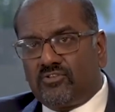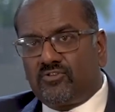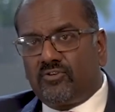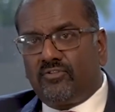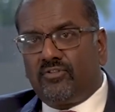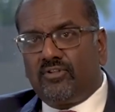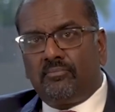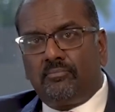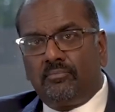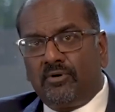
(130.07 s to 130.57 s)
so
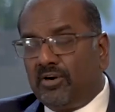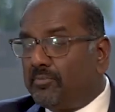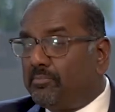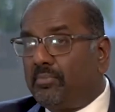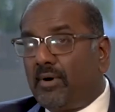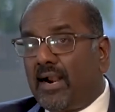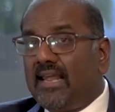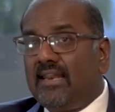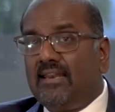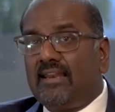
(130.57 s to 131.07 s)
that your
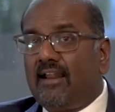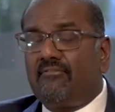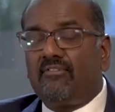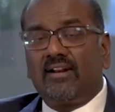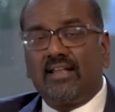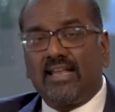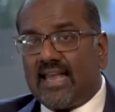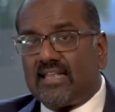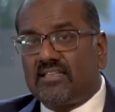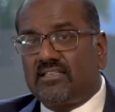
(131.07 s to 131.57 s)
brain never
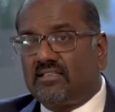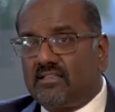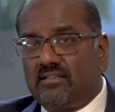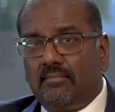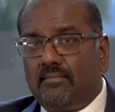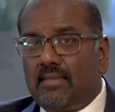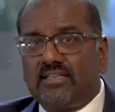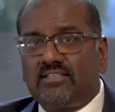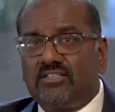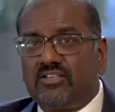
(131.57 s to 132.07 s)
gets the
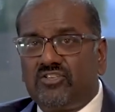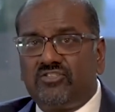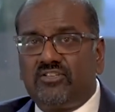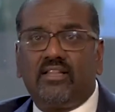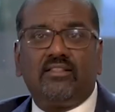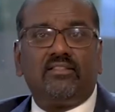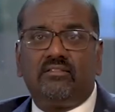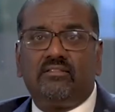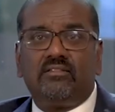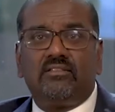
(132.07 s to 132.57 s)
message
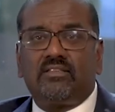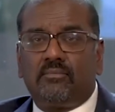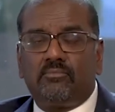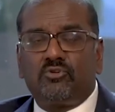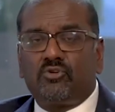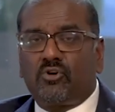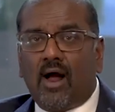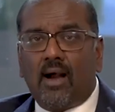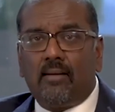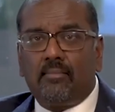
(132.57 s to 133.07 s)
that some
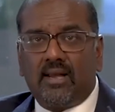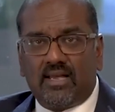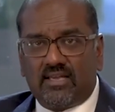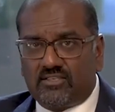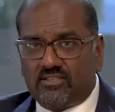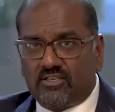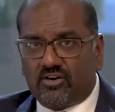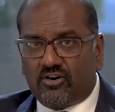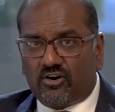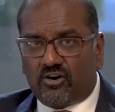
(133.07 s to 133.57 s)
trauma
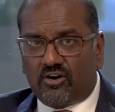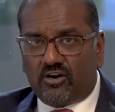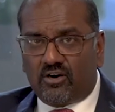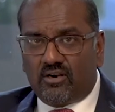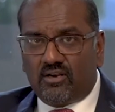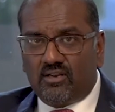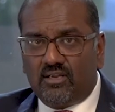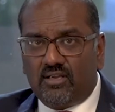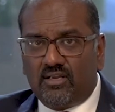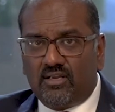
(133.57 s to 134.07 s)
has occurred.